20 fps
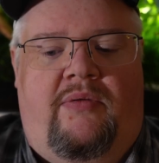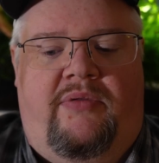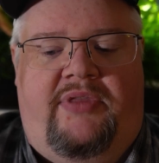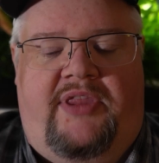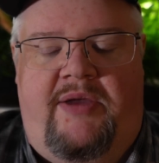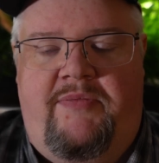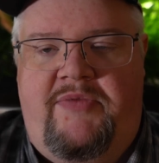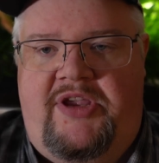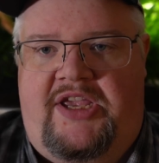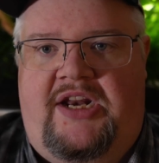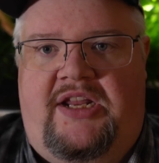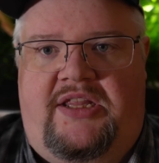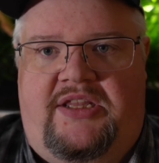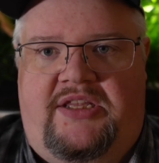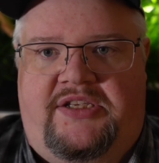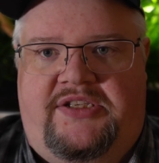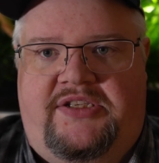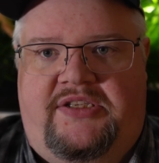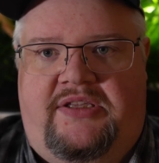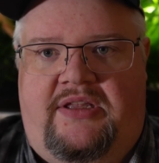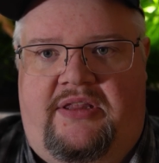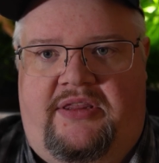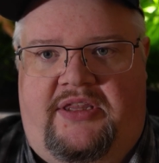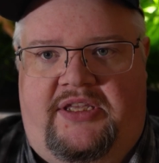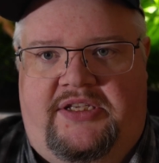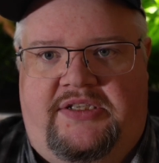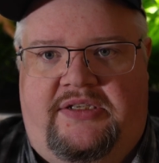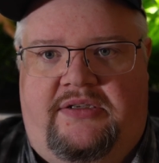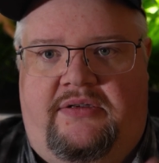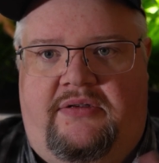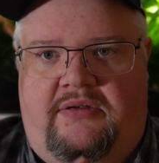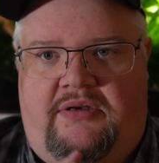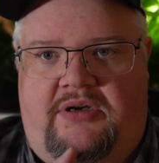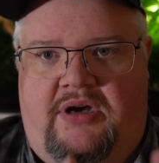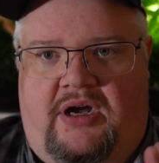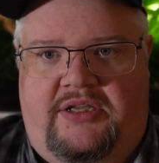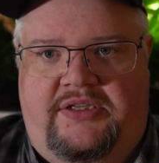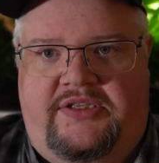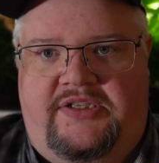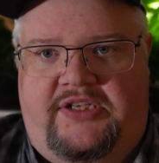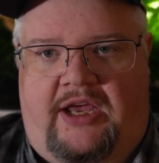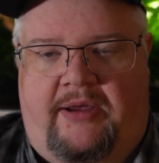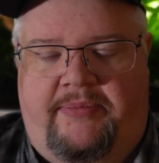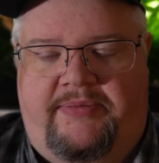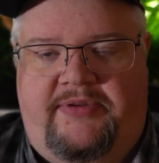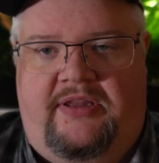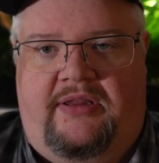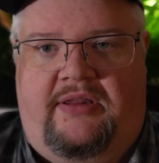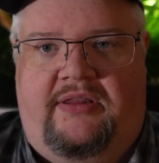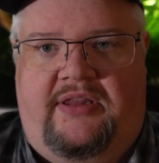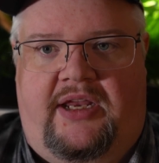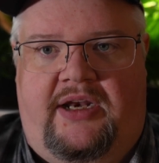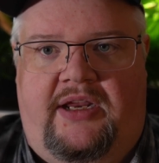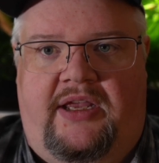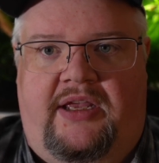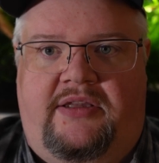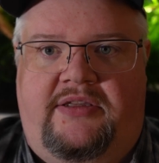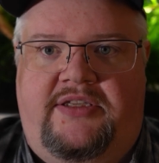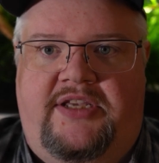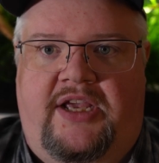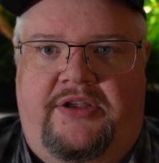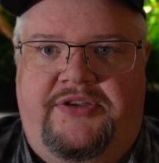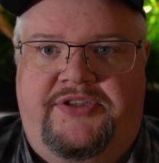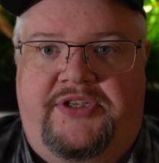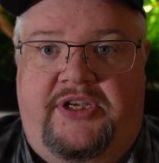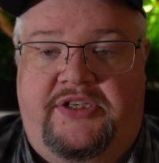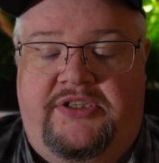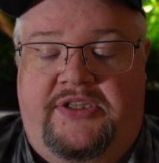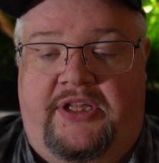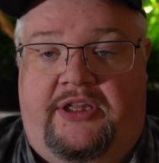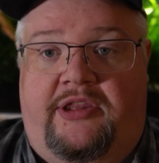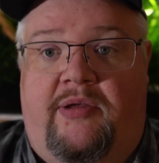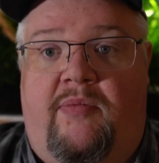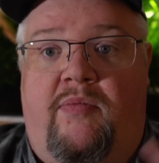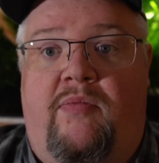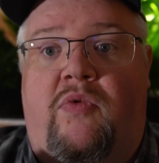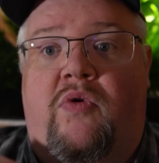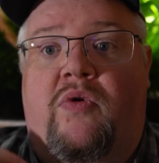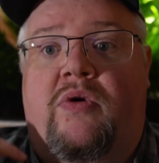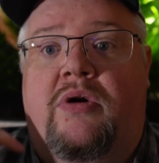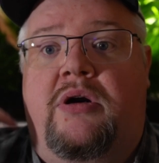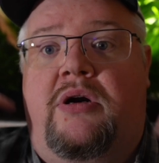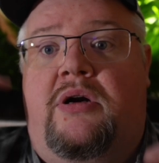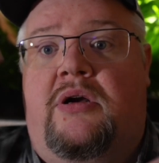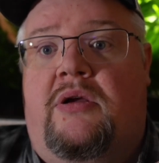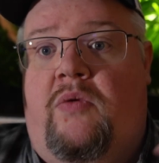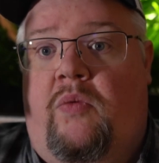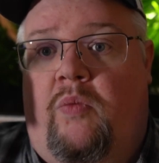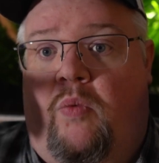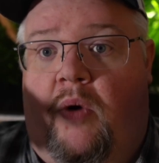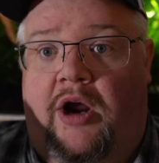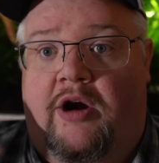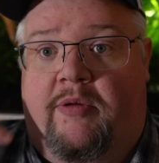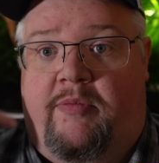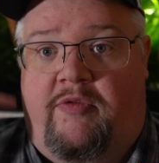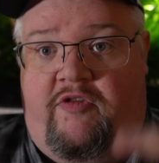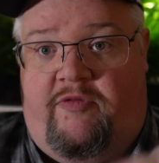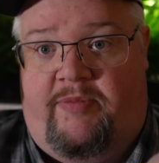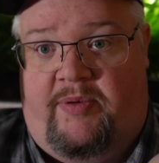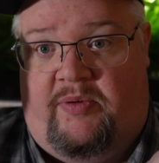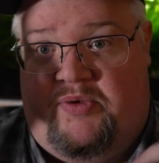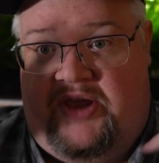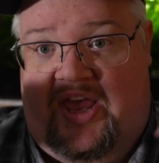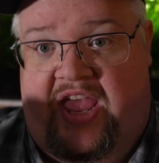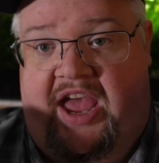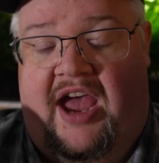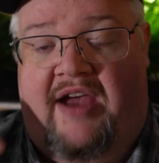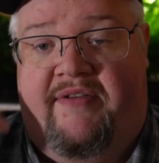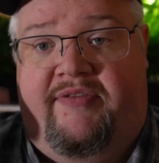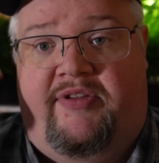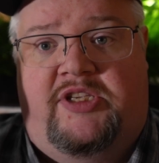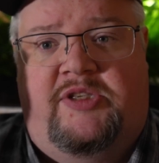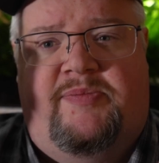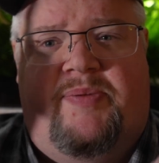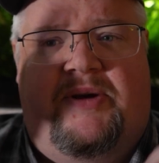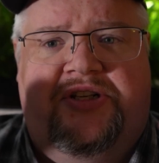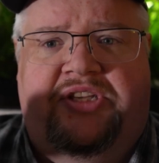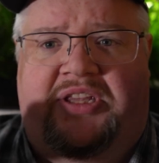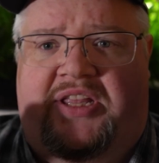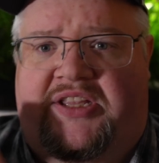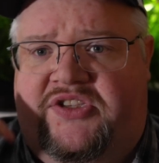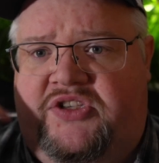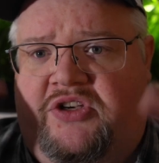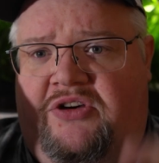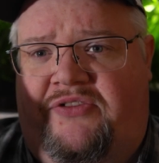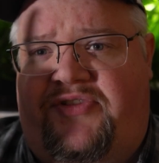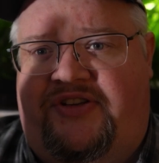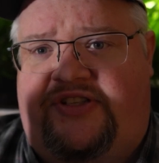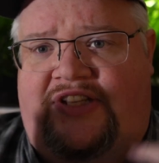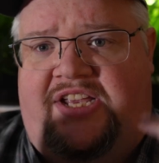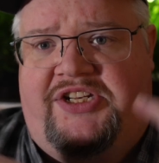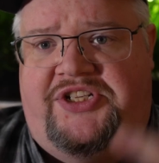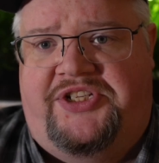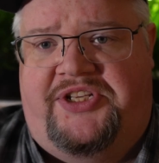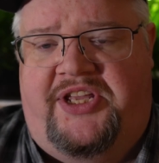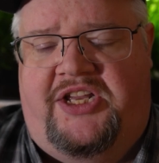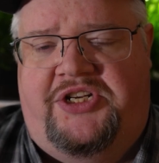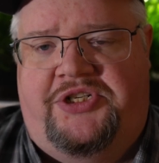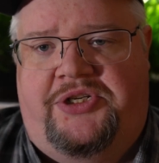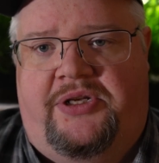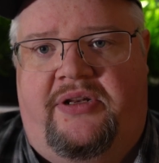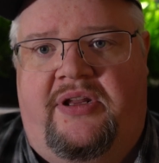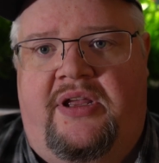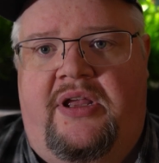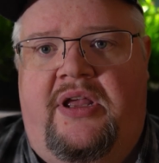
Then we get into this concept that it tells us that the more water movement we have, especially that surface agitation,